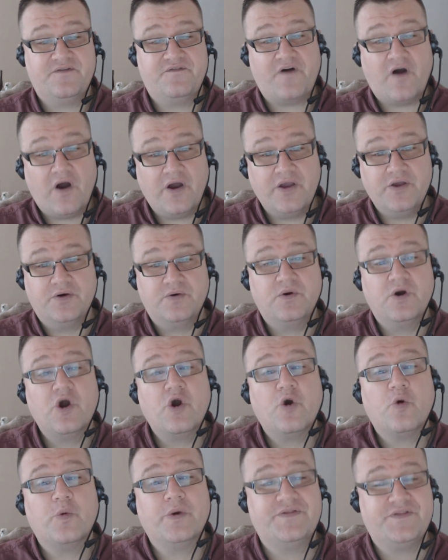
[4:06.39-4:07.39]
file
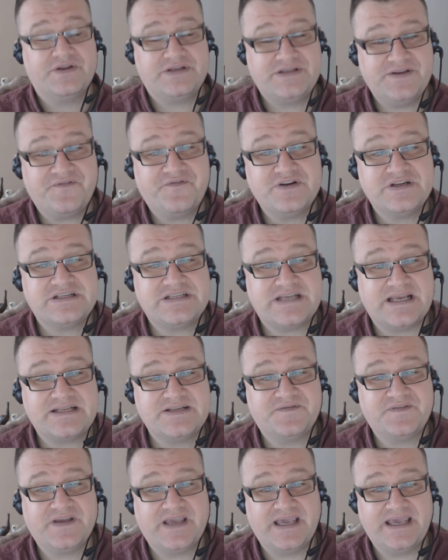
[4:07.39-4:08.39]
with a different
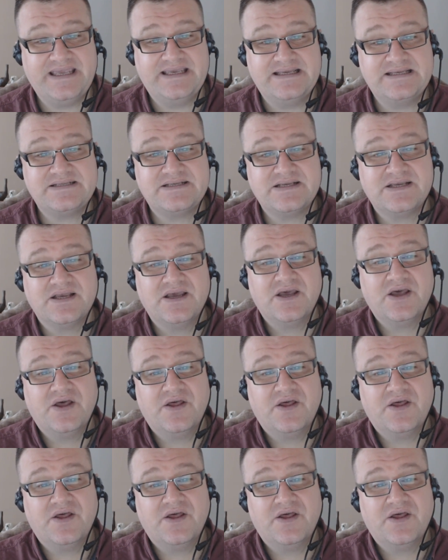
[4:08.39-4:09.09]
set of keys